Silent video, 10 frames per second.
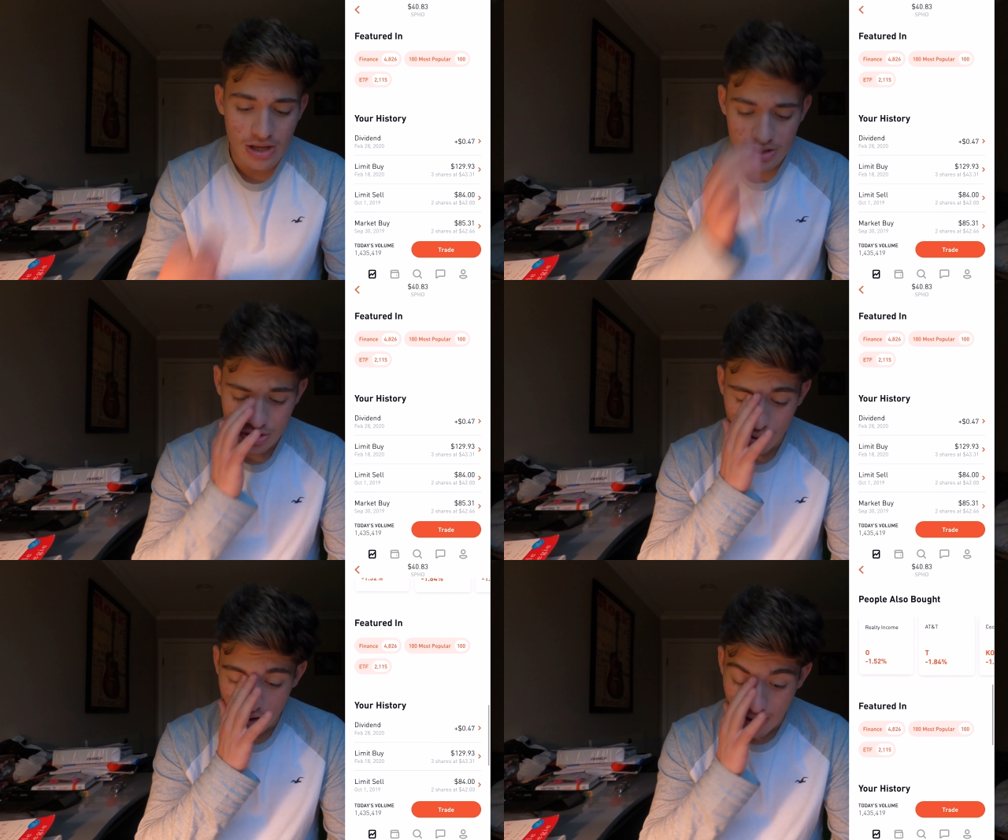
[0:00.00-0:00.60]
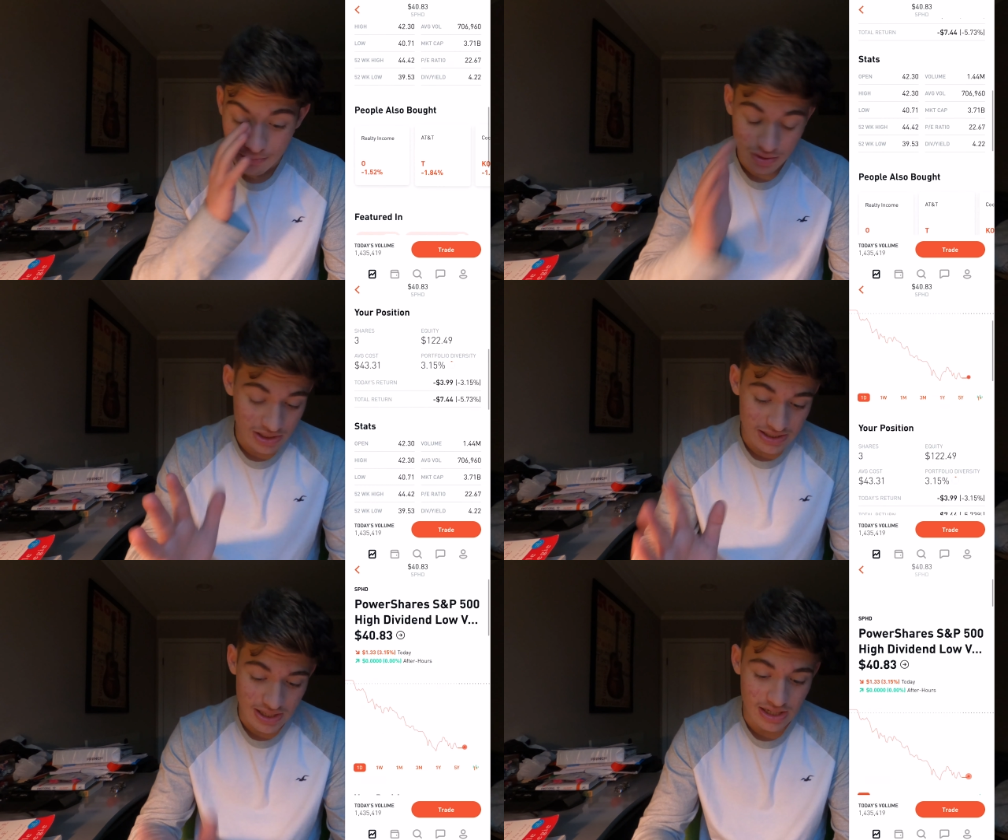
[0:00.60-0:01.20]
So I'm
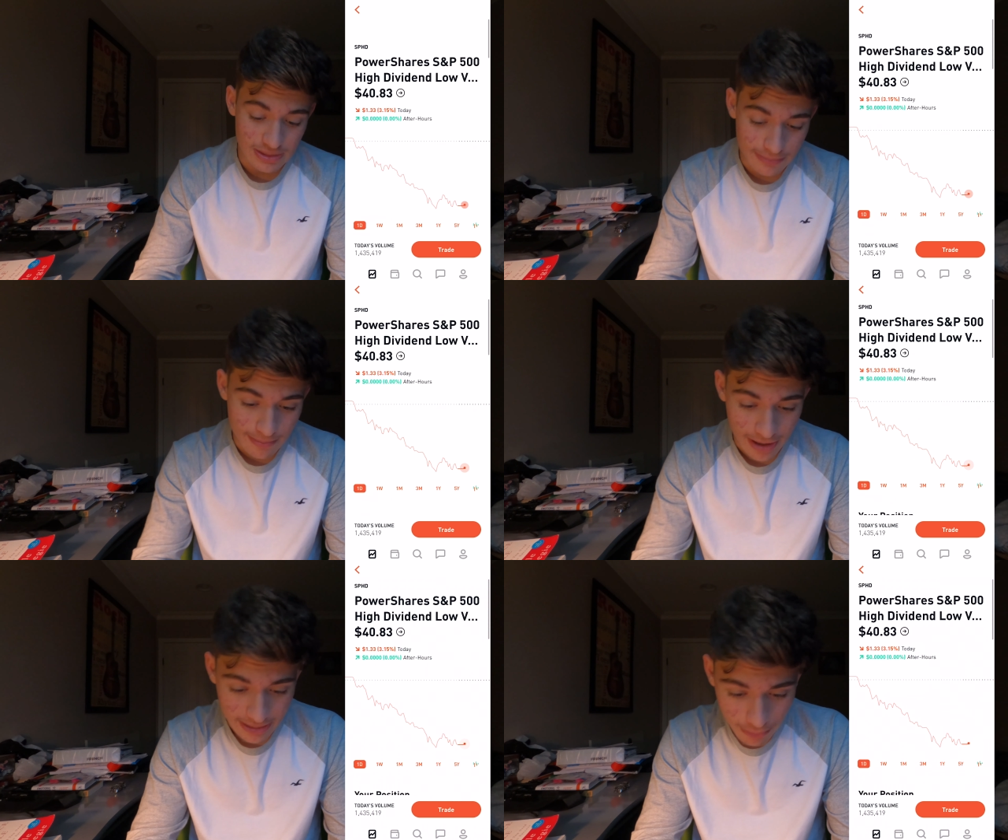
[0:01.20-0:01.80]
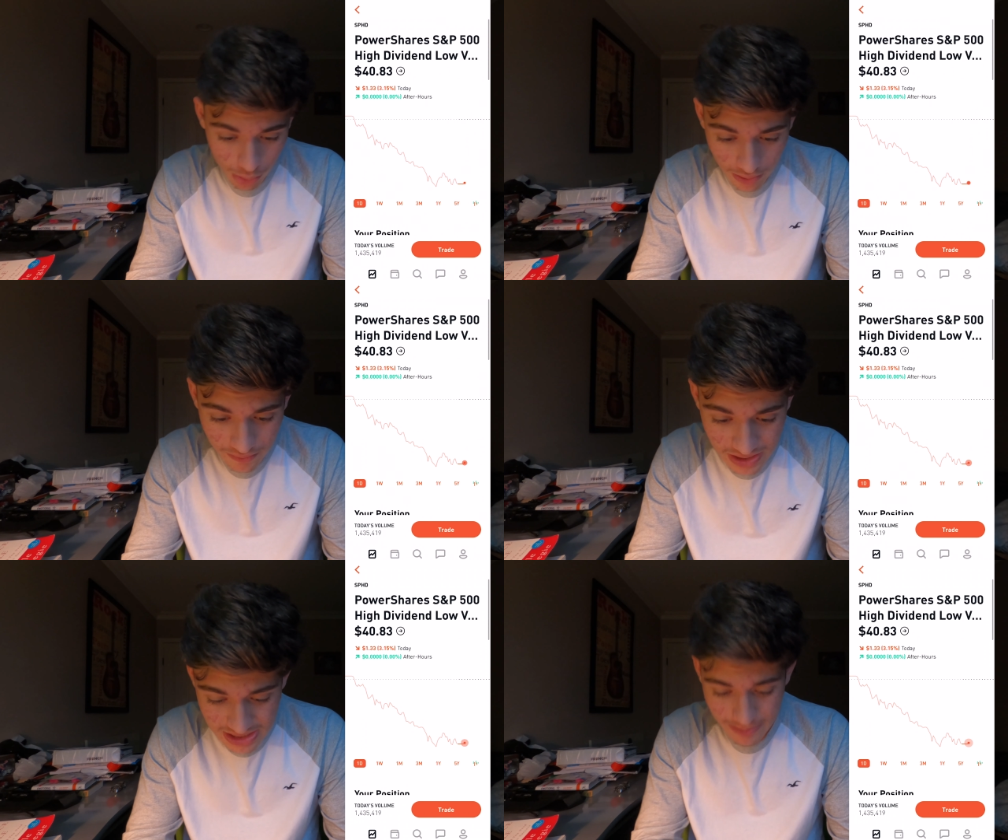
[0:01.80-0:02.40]
really excited to be buying more
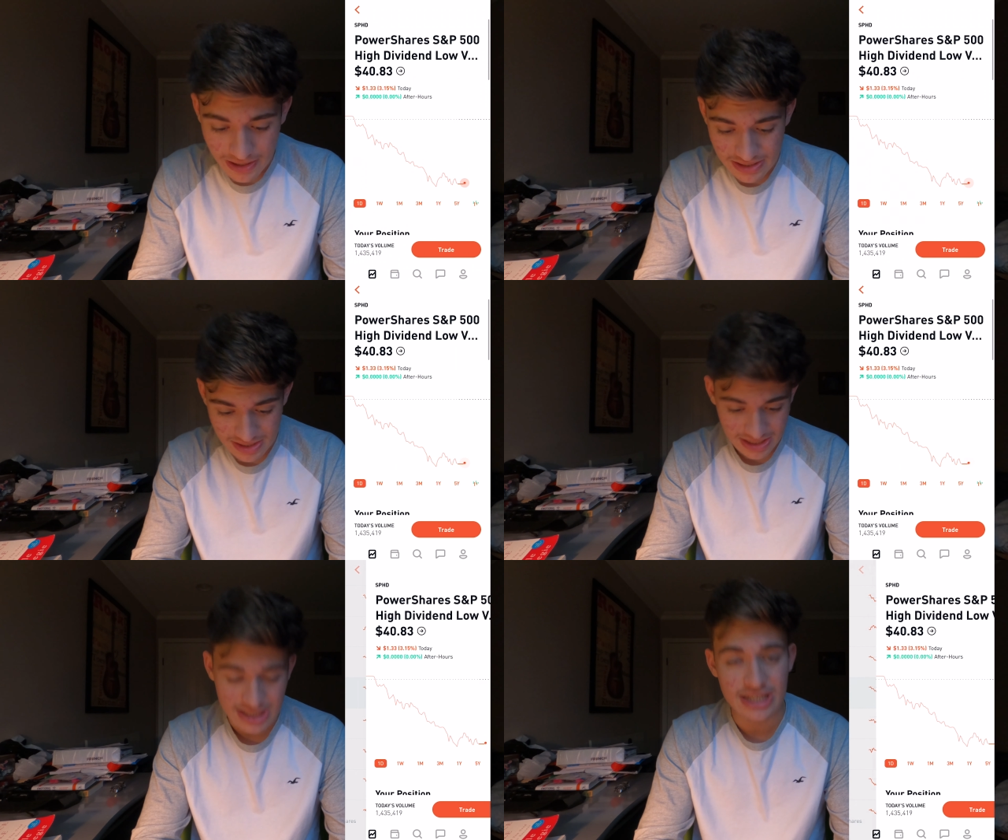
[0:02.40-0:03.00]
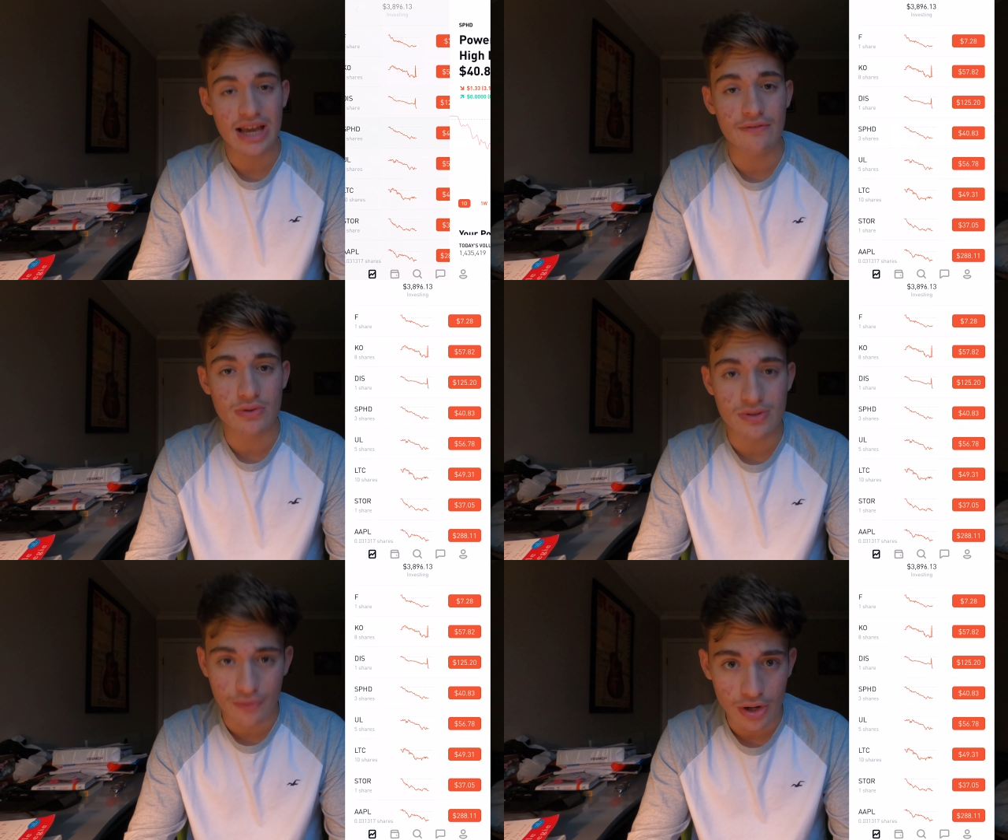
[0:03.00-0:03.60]
of this because it's an ETF,
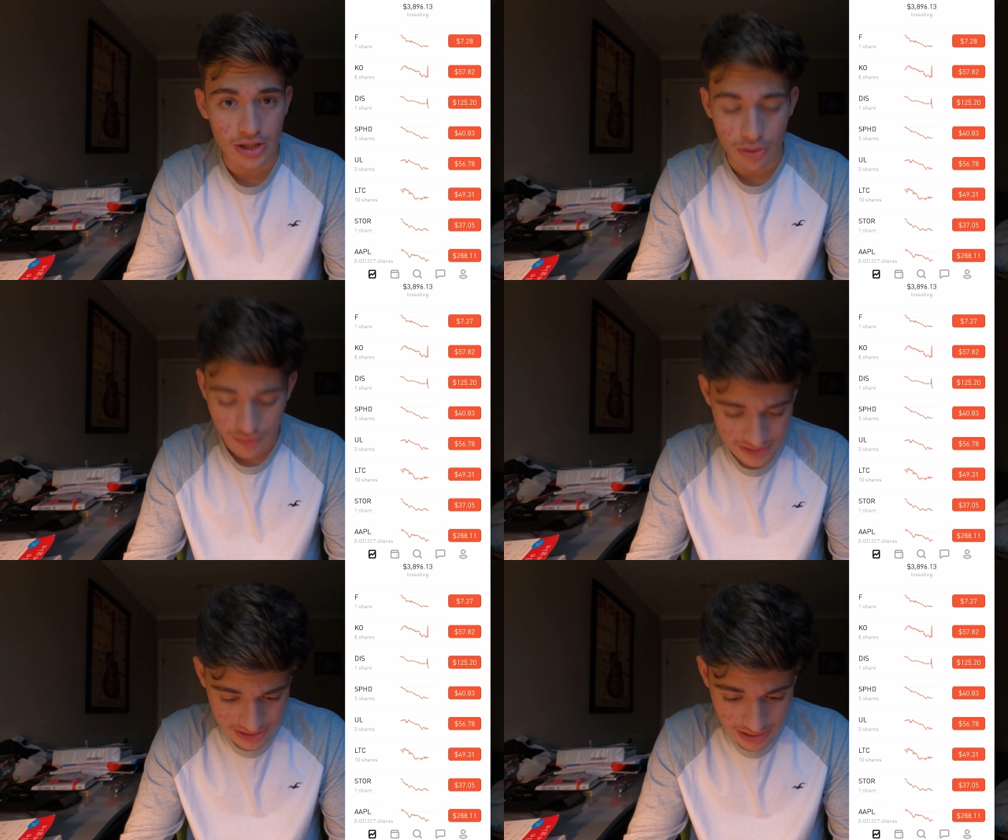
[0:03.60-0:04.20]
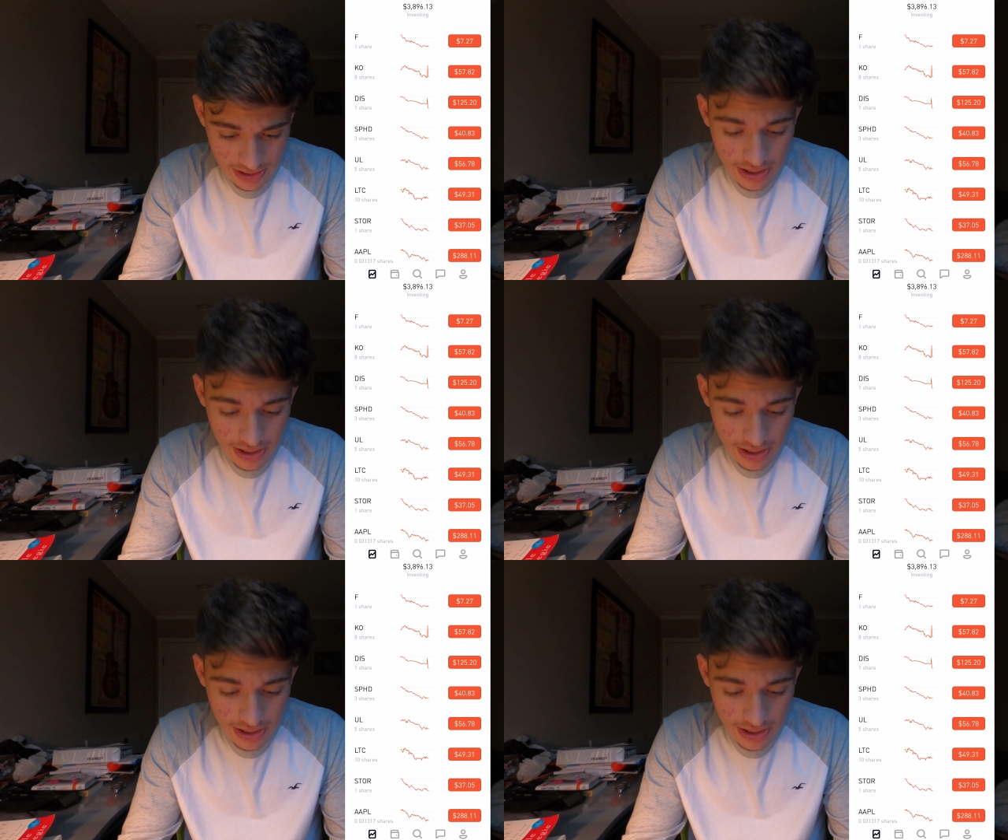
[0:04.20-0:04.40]
so it's very low risk